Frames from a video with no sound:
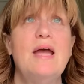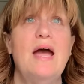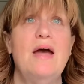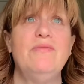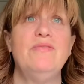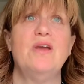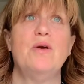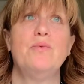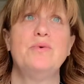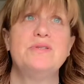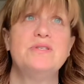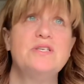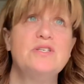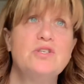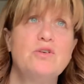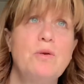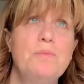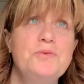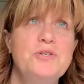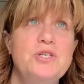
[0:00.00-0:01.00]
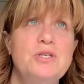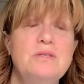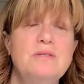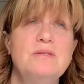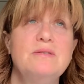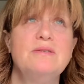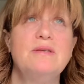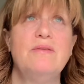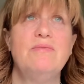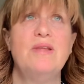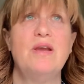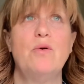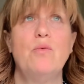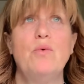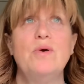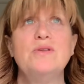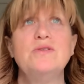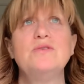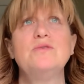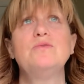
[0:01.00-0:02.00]
and there was descriptions, and there
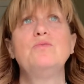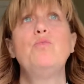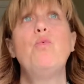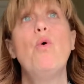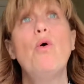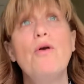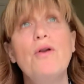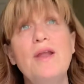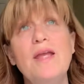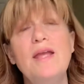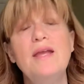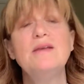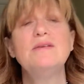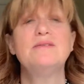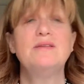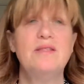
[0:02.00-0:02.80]
was warnings,